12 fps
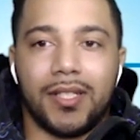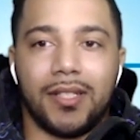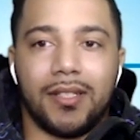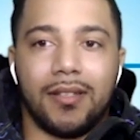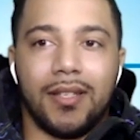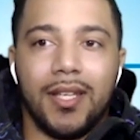
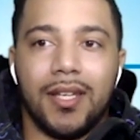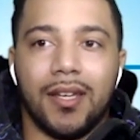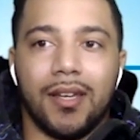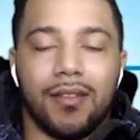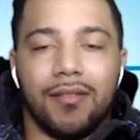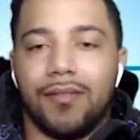in
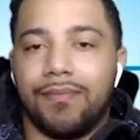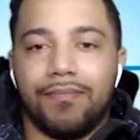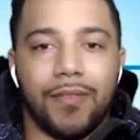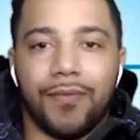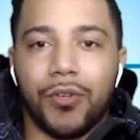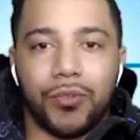the
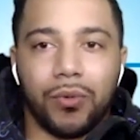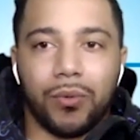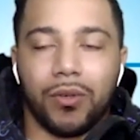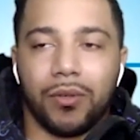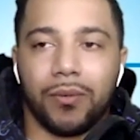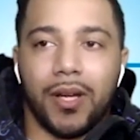virtual
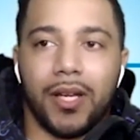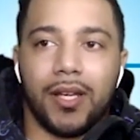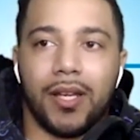world, right?